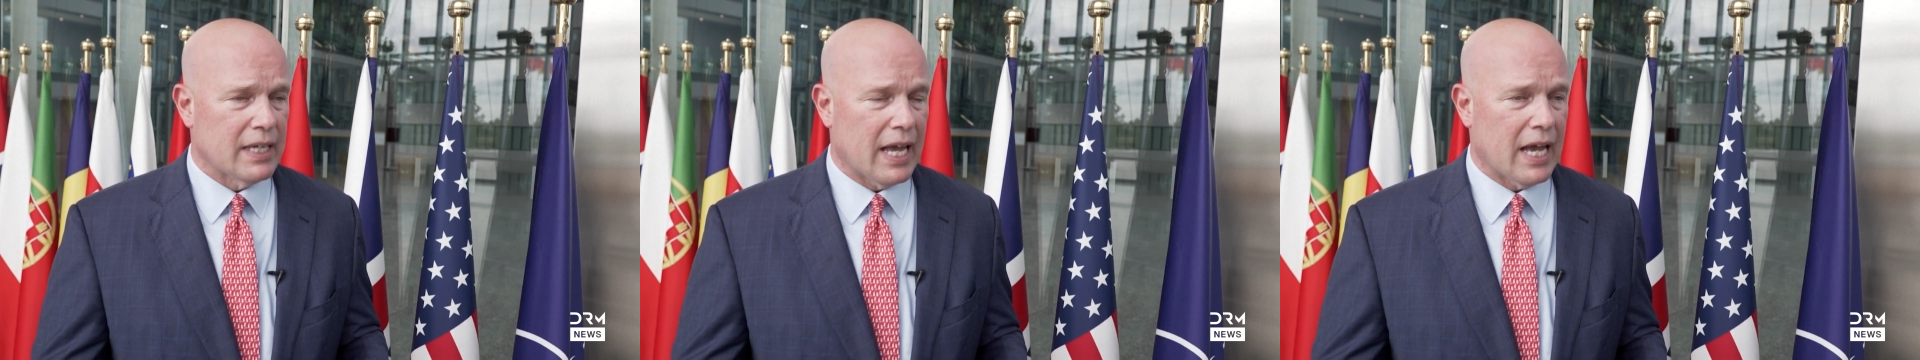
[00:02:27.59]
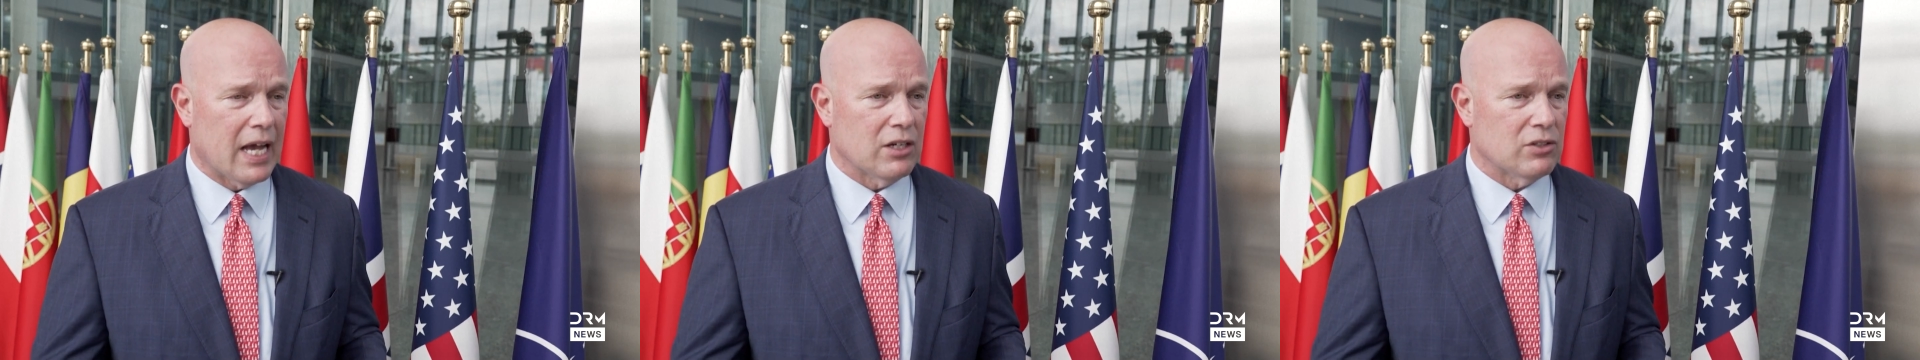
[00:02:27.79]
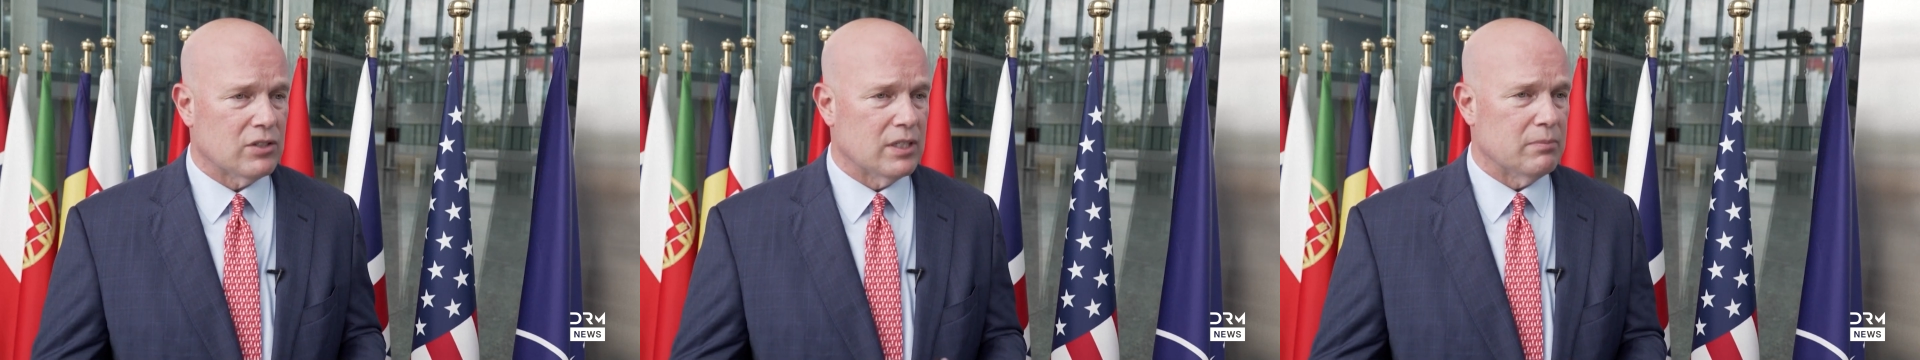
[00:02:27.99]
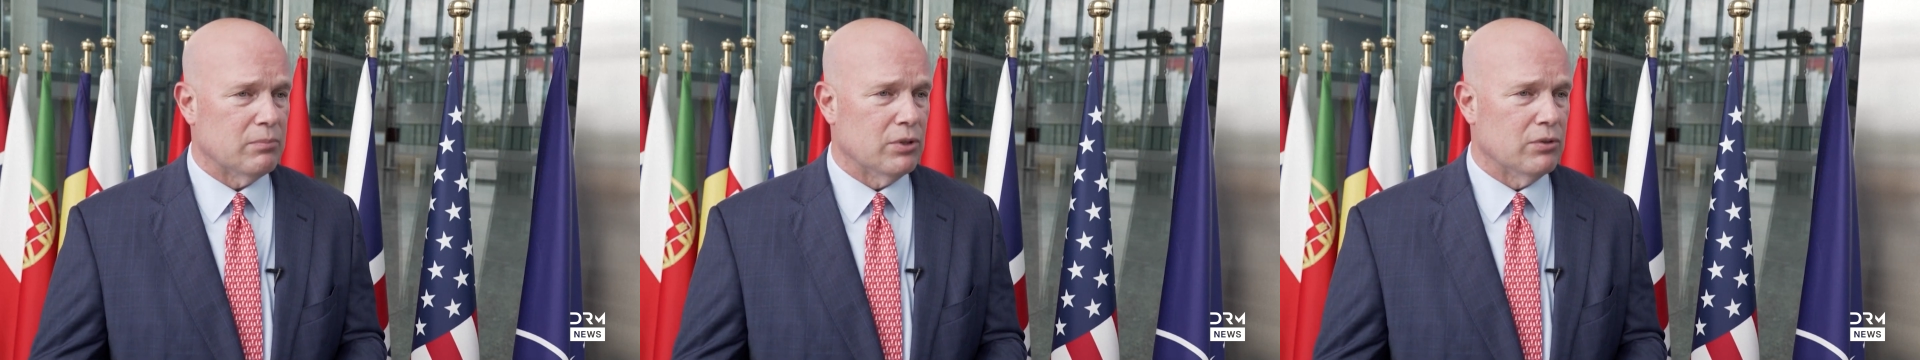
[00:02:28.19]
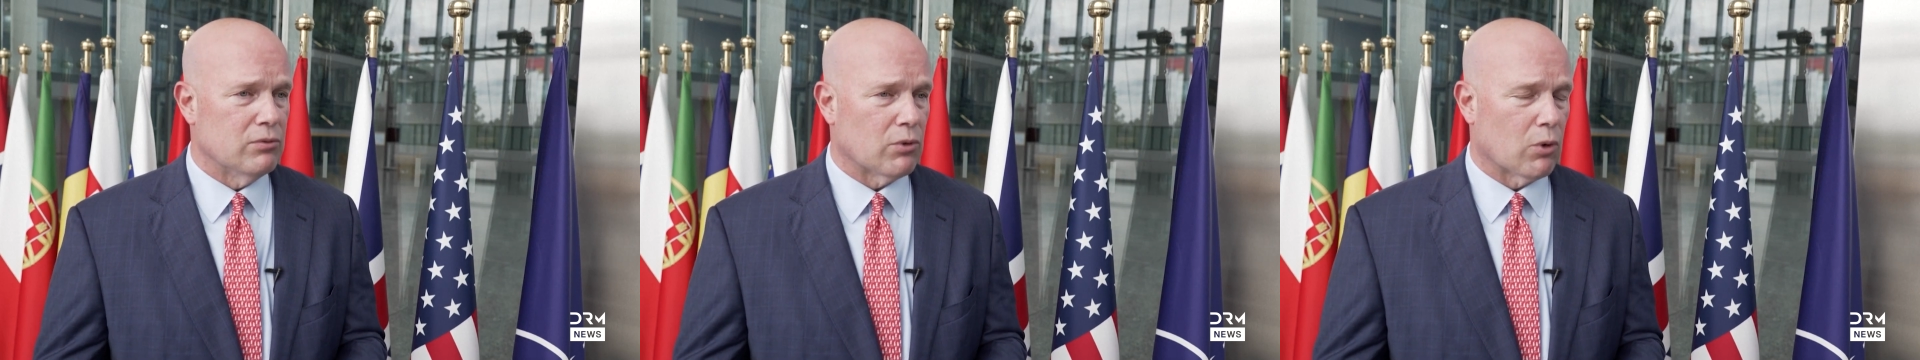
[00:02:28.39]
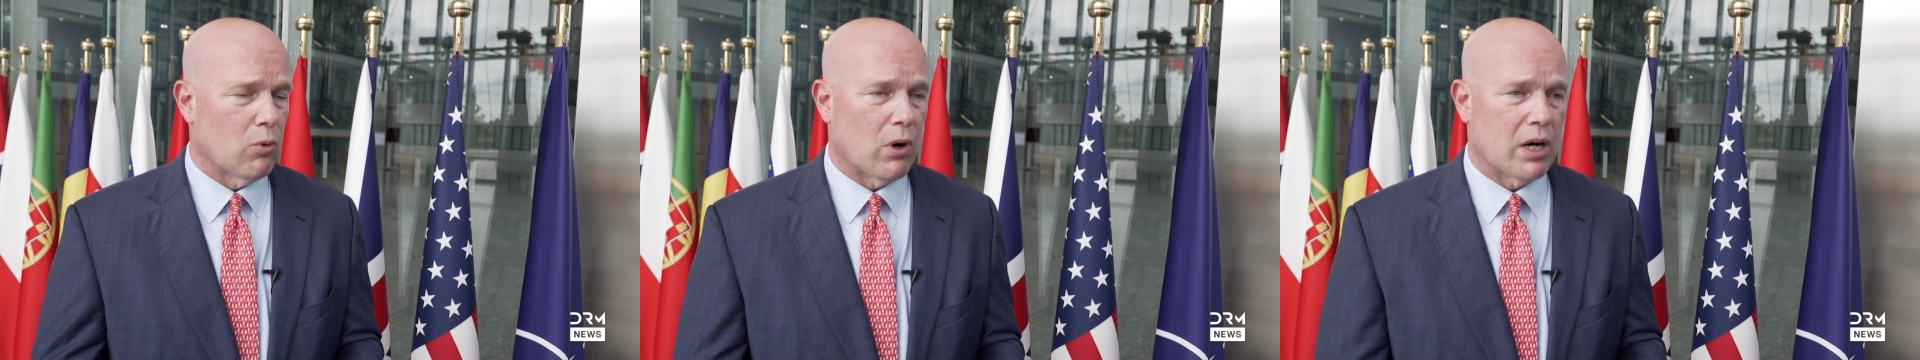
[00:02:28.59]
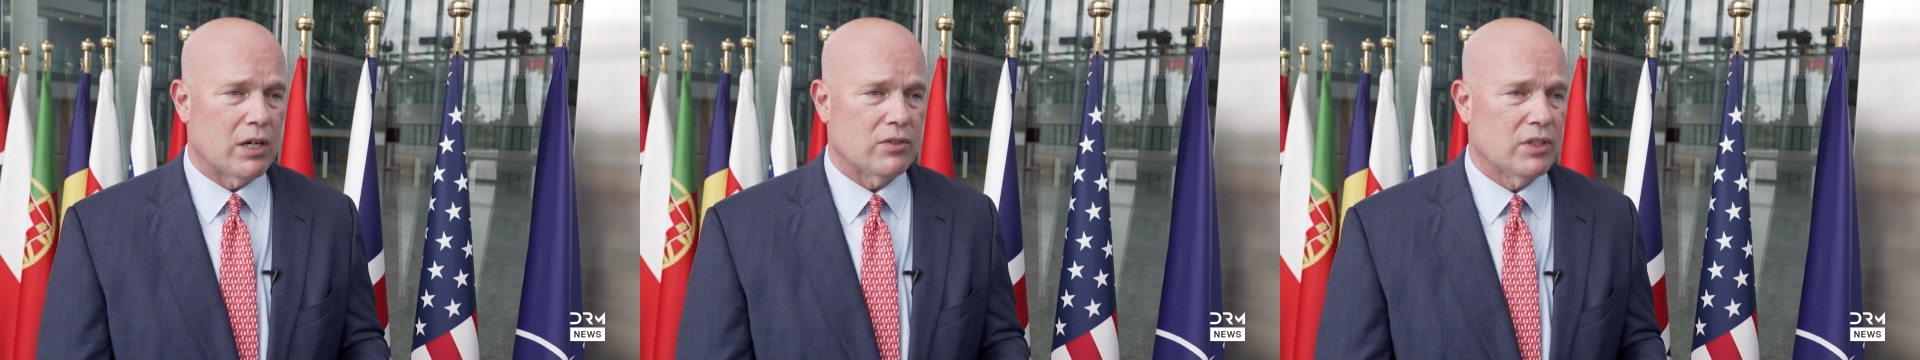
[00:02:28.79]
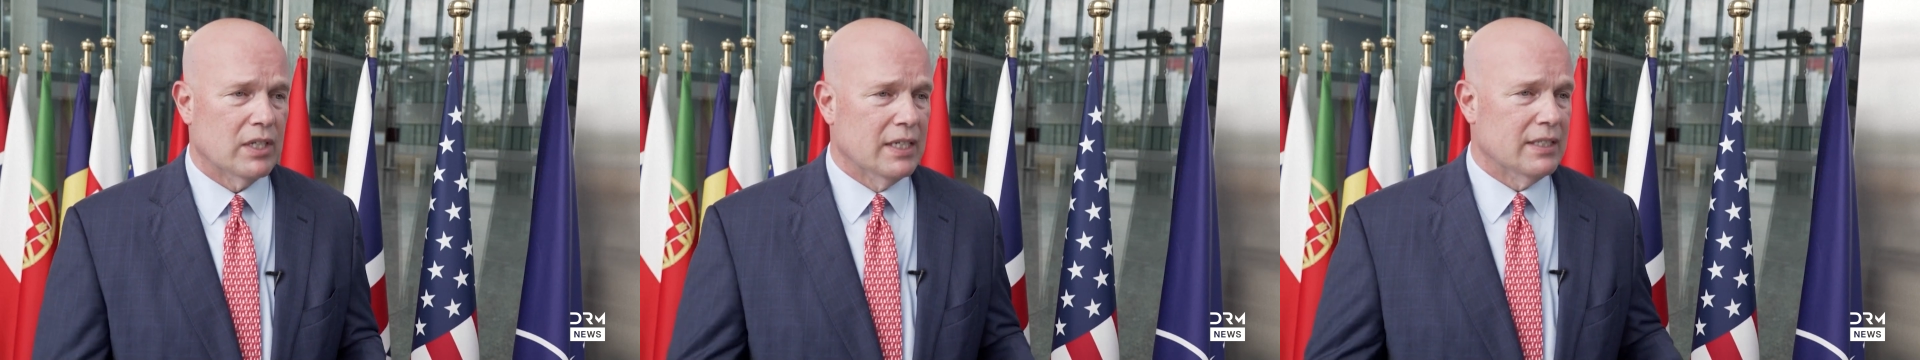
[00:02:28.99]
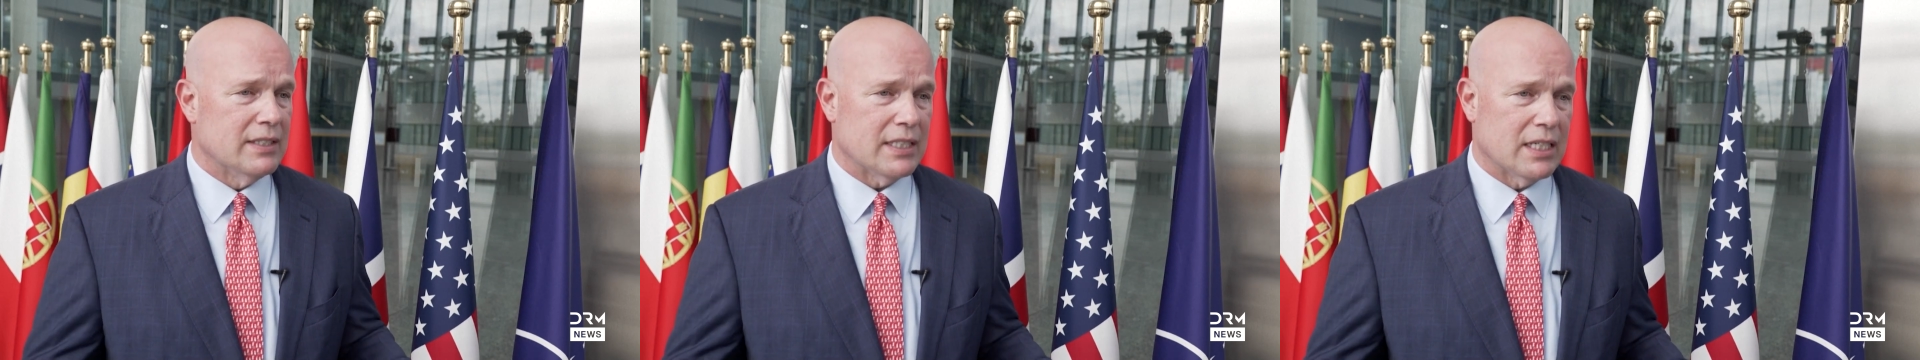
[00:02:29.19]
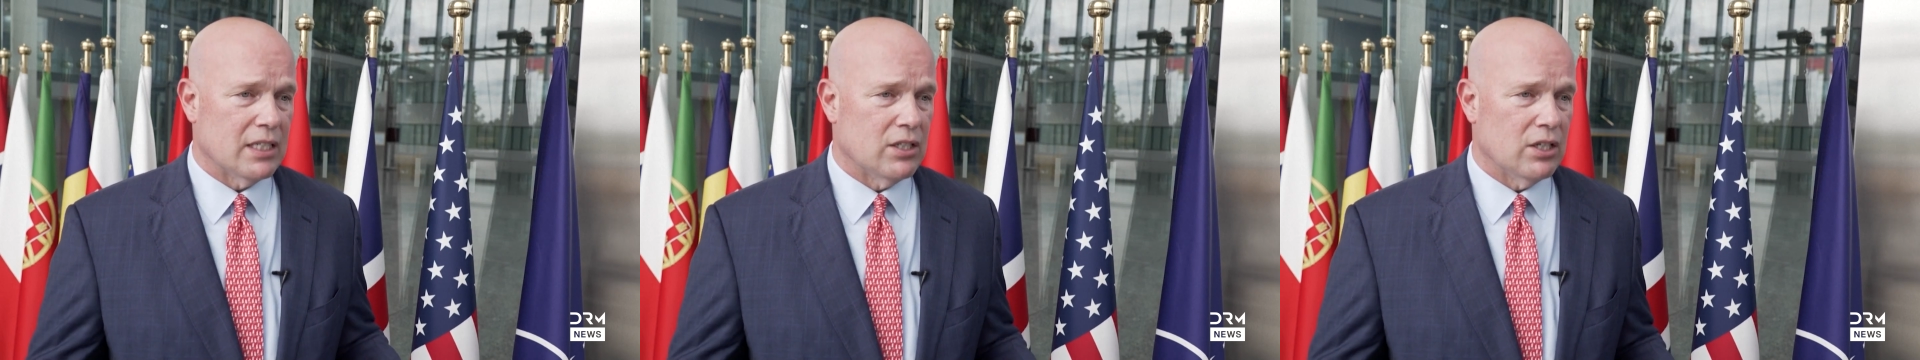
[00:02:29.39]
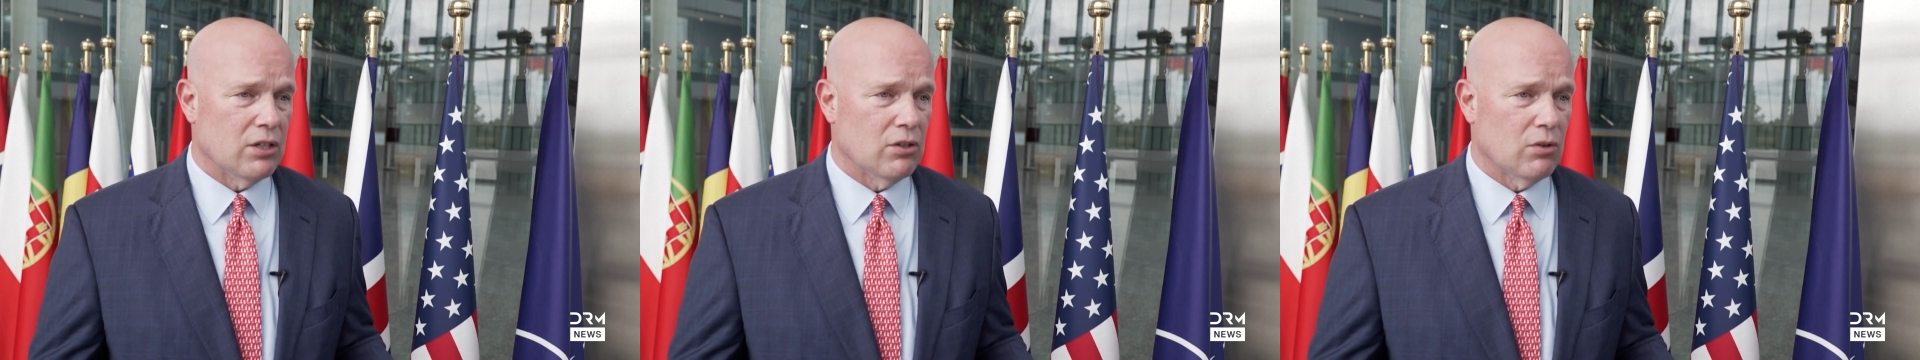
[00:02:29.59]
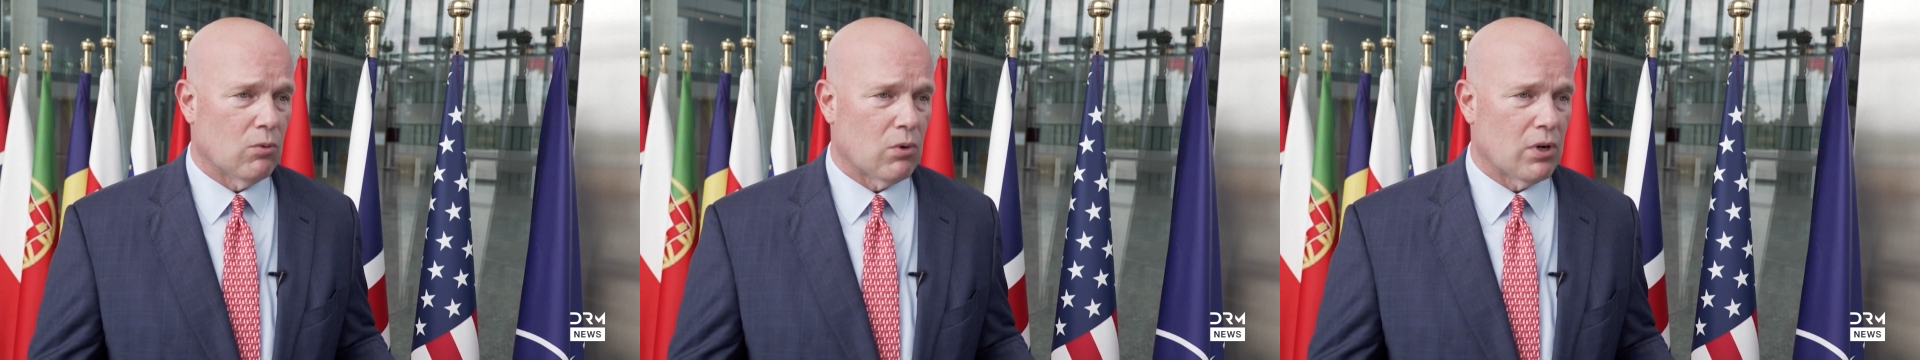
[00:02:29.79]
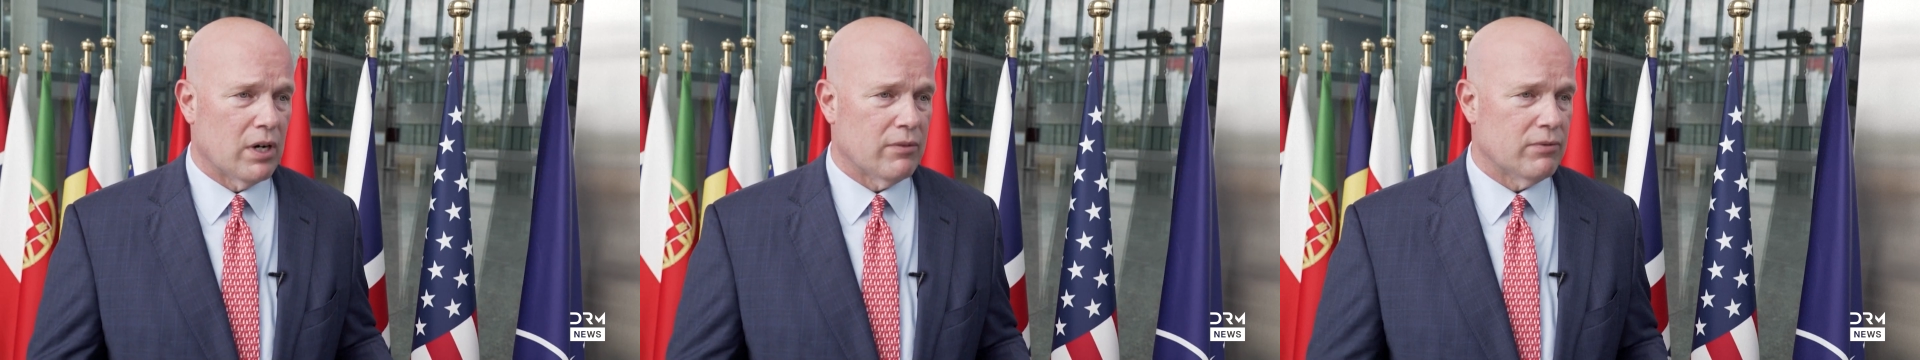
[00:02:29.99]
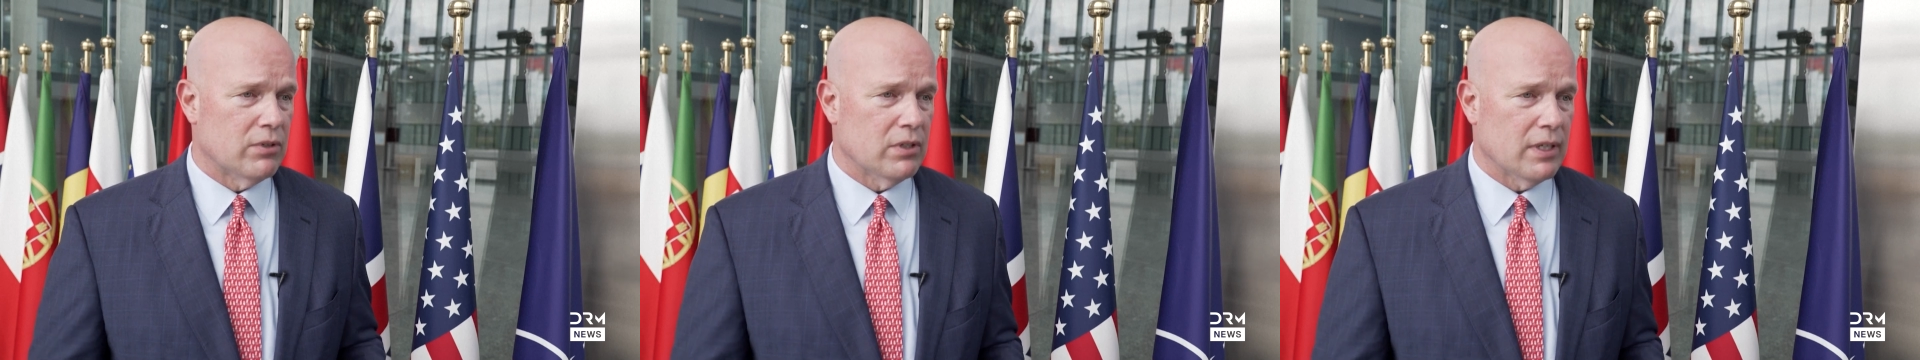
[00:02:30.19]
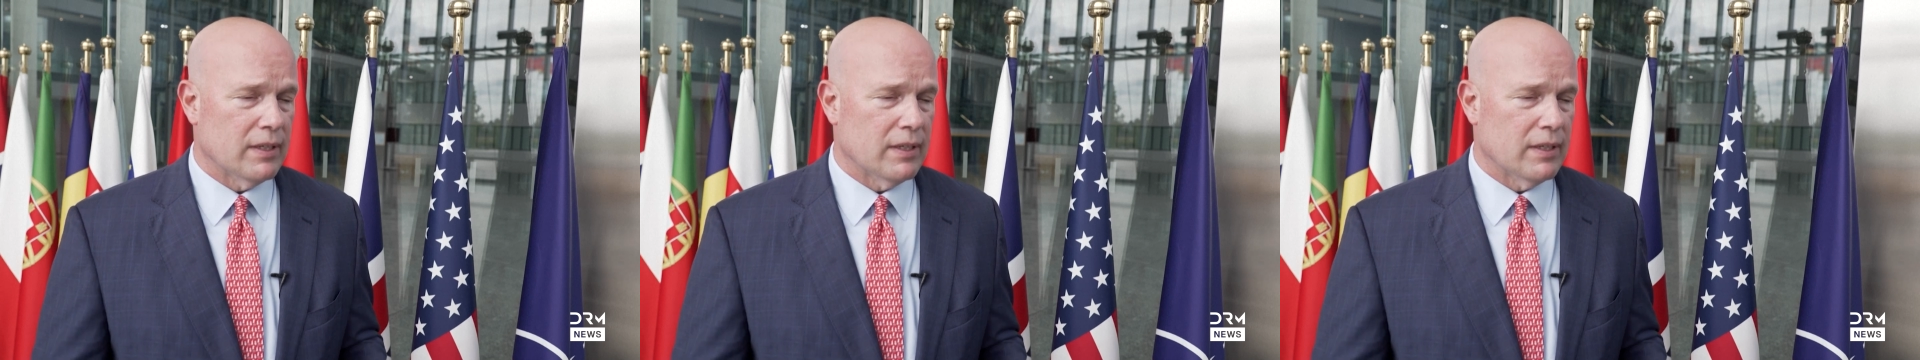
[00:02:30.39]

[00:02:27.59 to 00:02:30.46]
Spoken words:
cash that Putin requires to continue the war effort,